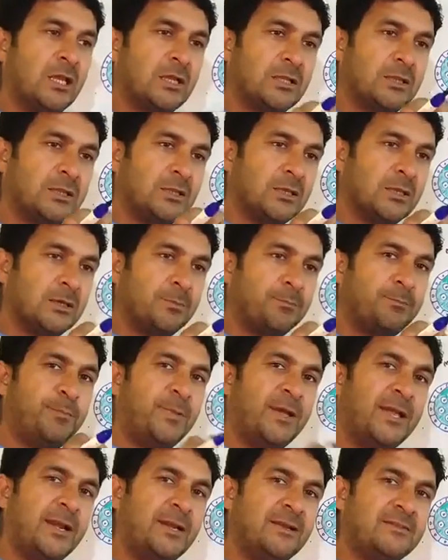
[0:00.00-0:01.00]
The
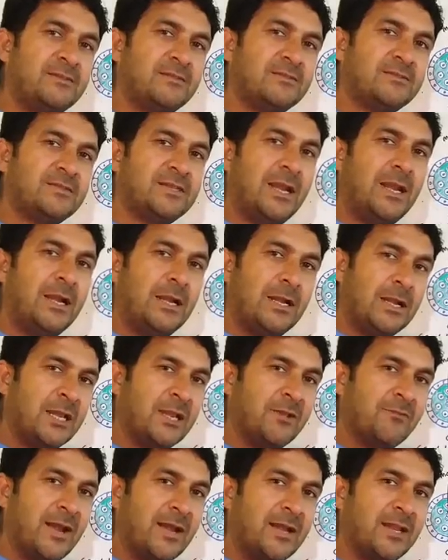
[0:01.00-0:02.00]
parent cell
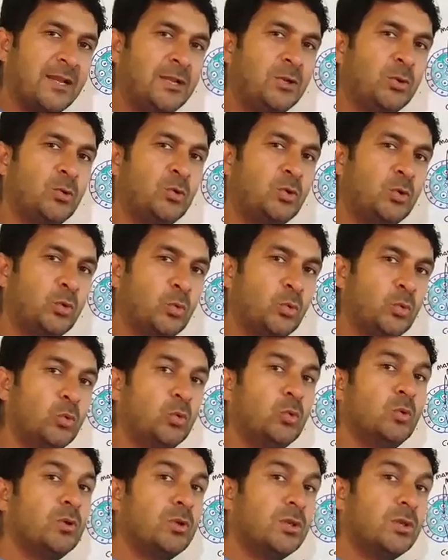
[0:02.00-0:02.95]
divide into two